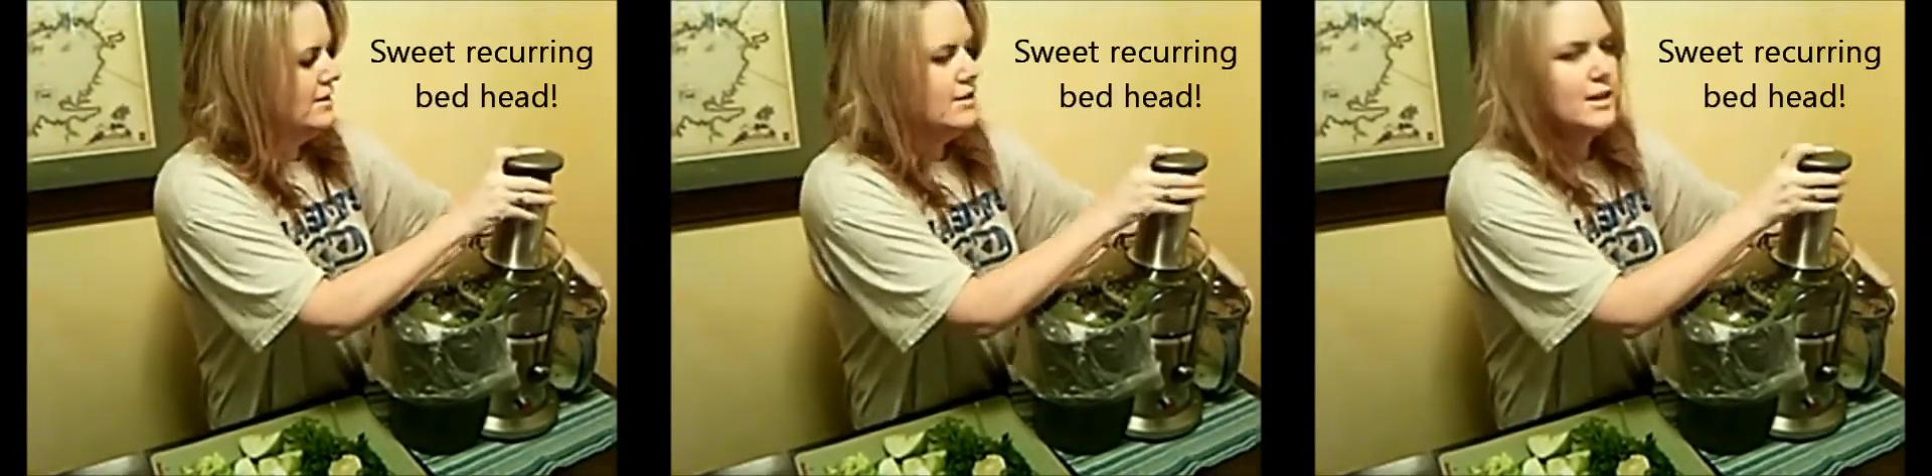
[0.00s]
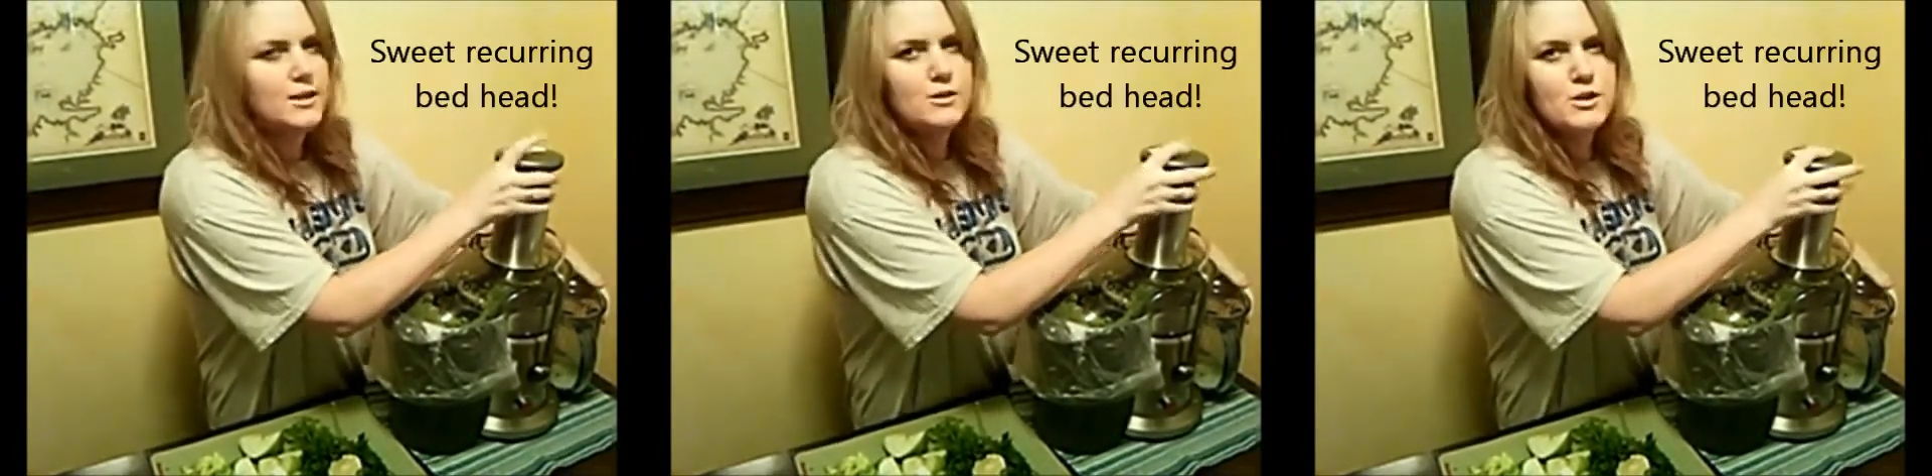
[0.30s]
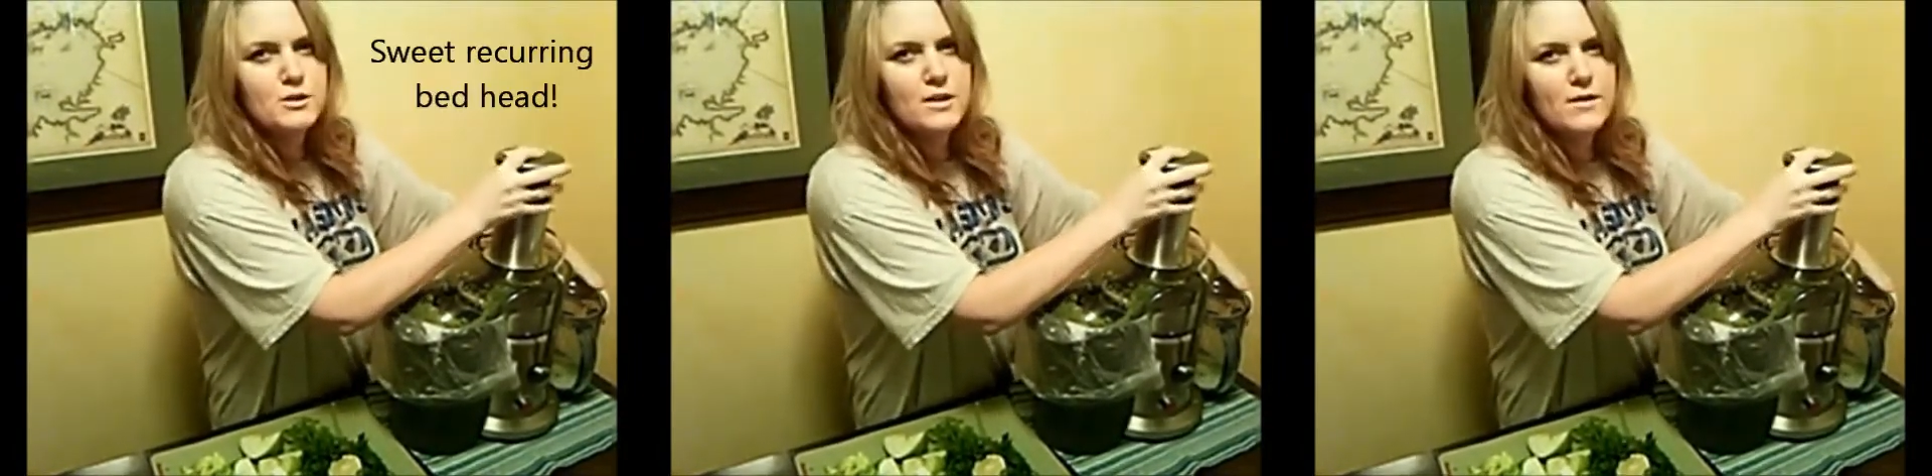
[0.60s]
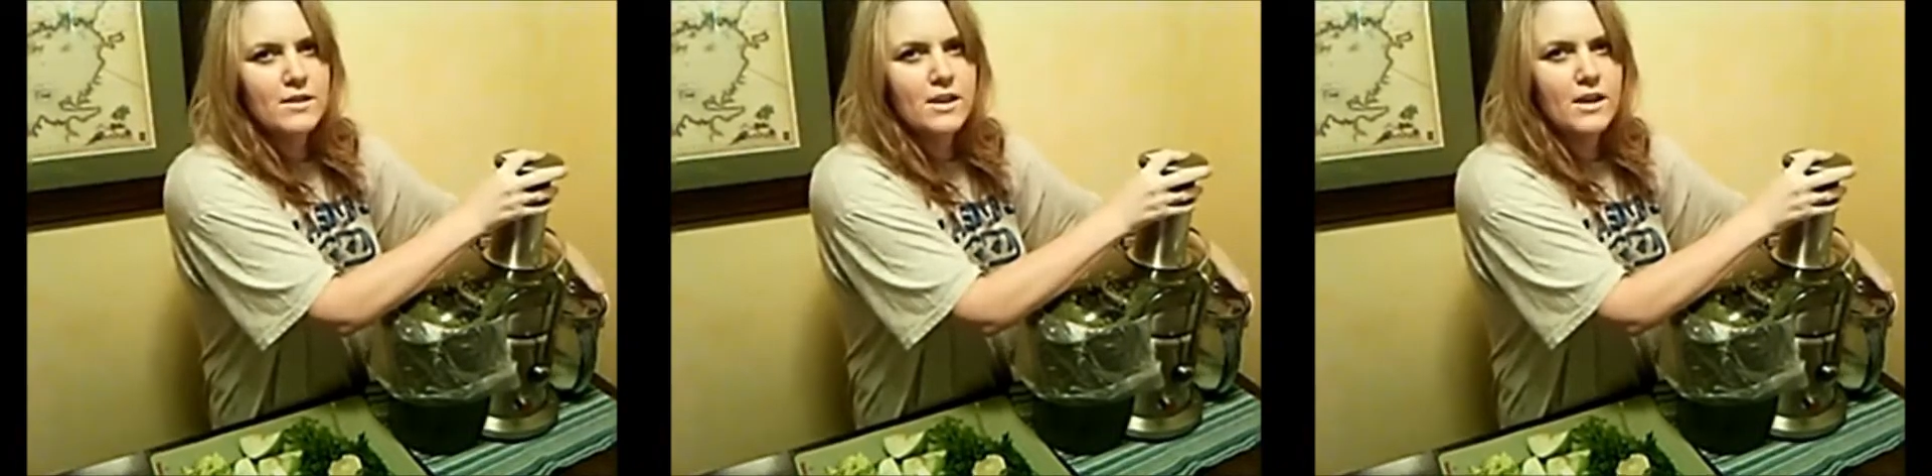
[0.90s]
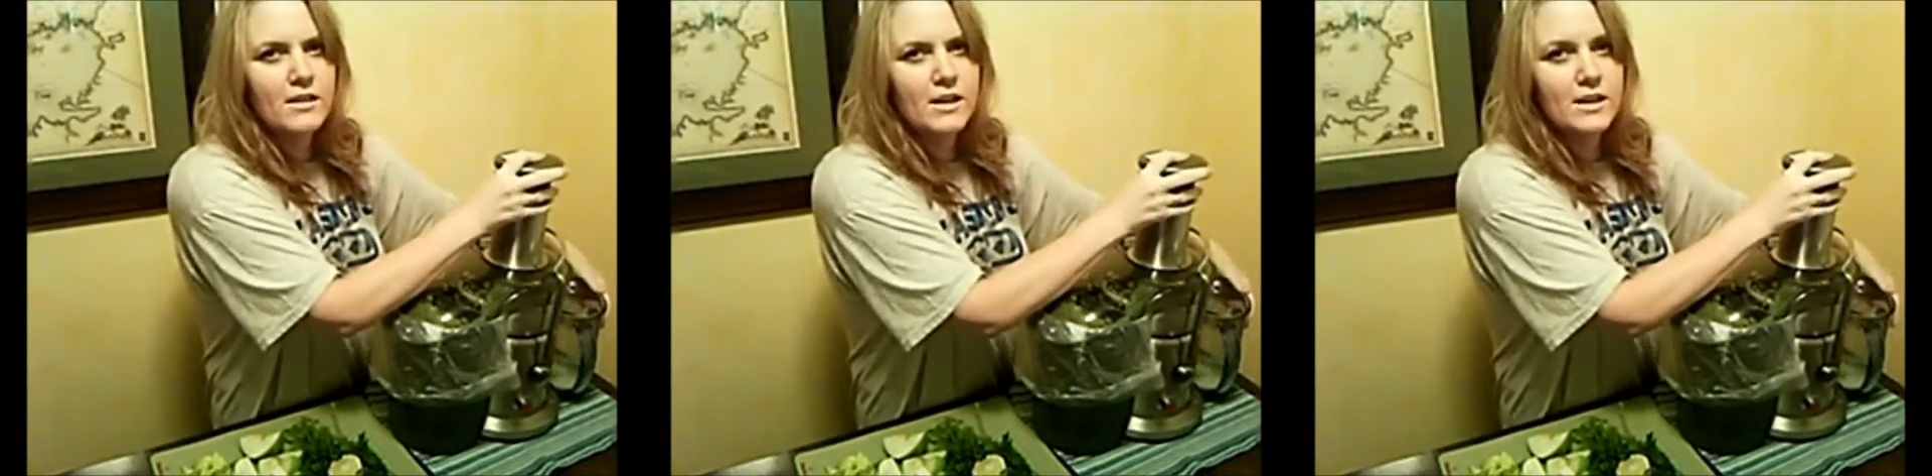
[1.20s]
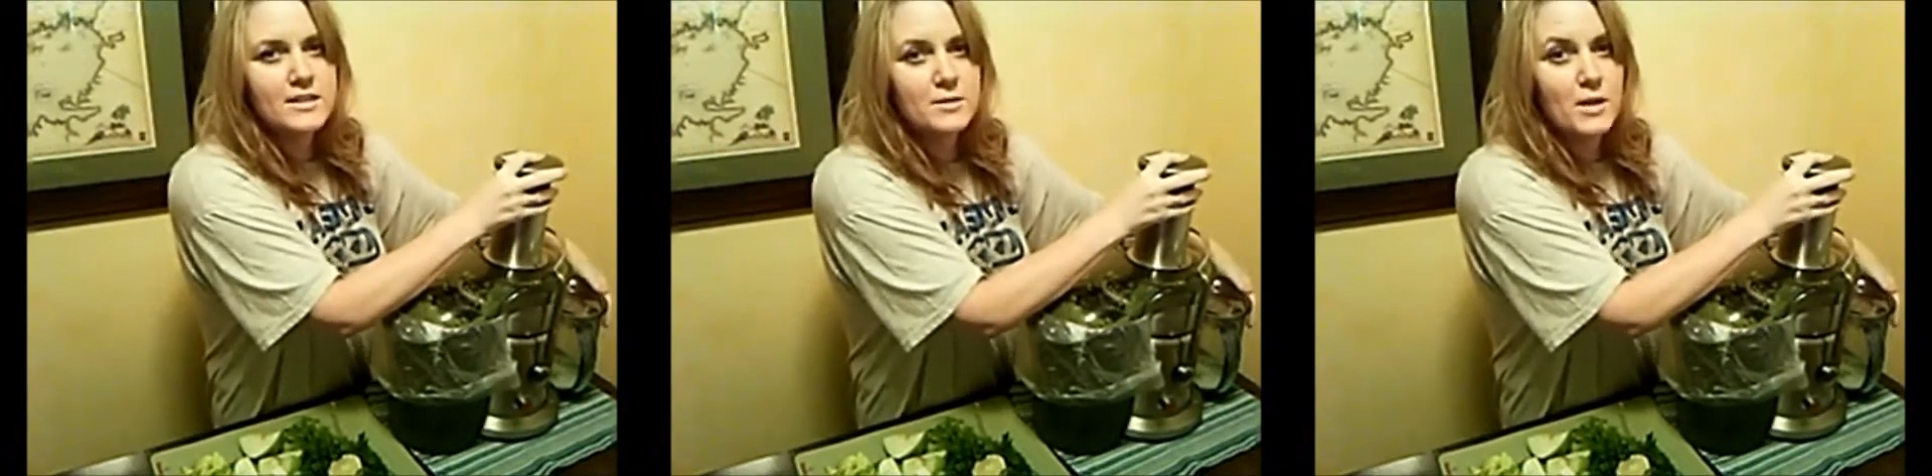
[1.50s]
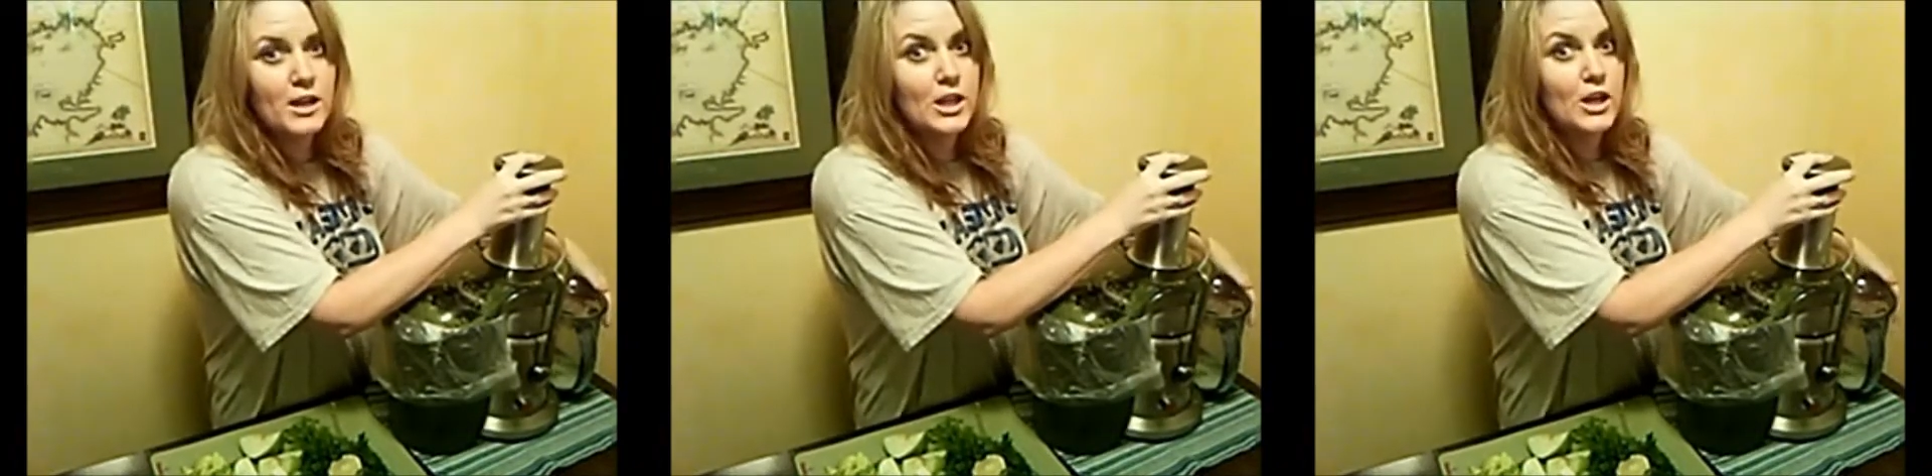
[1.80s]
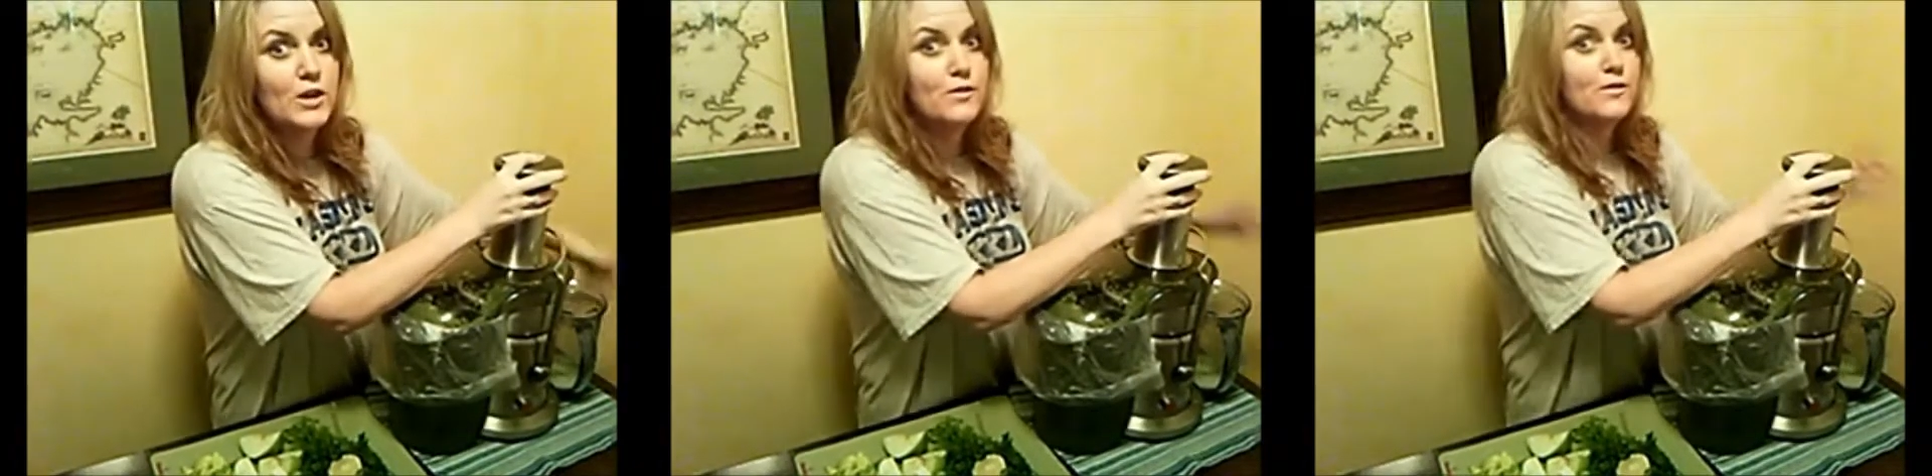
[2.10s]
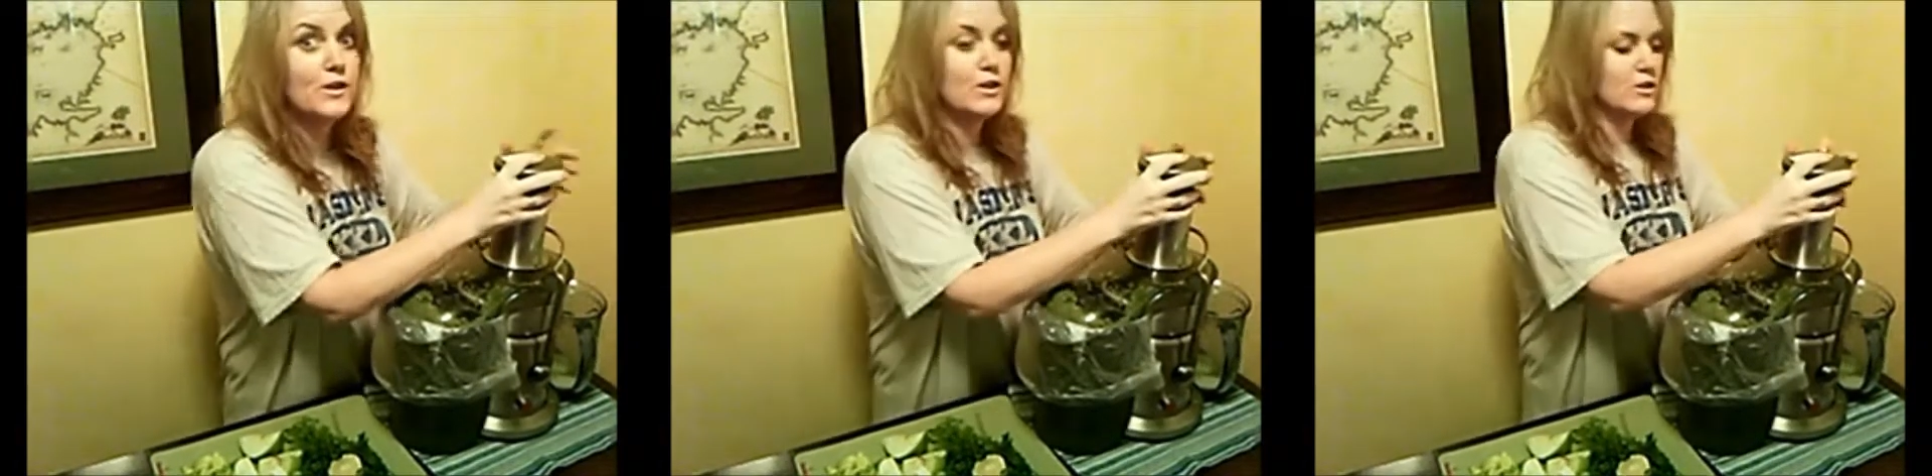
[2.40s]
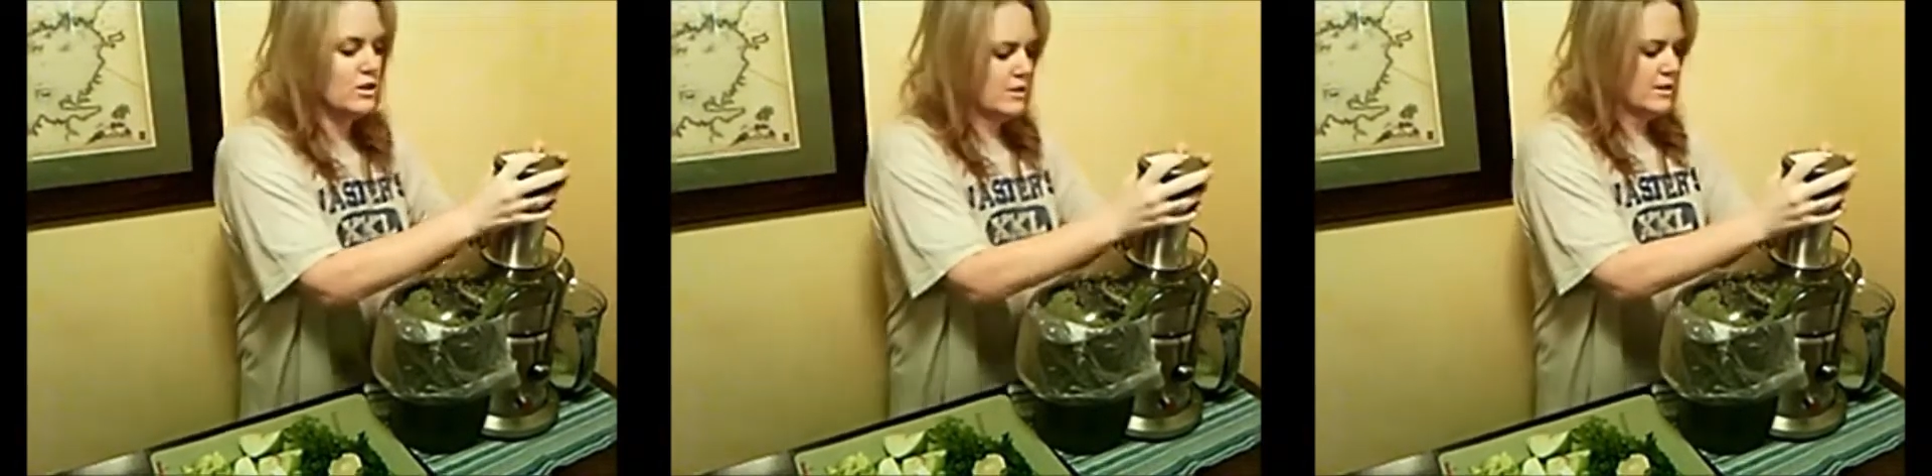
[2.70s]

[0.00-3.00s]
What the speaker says: And you juice everything that needs to be on low first.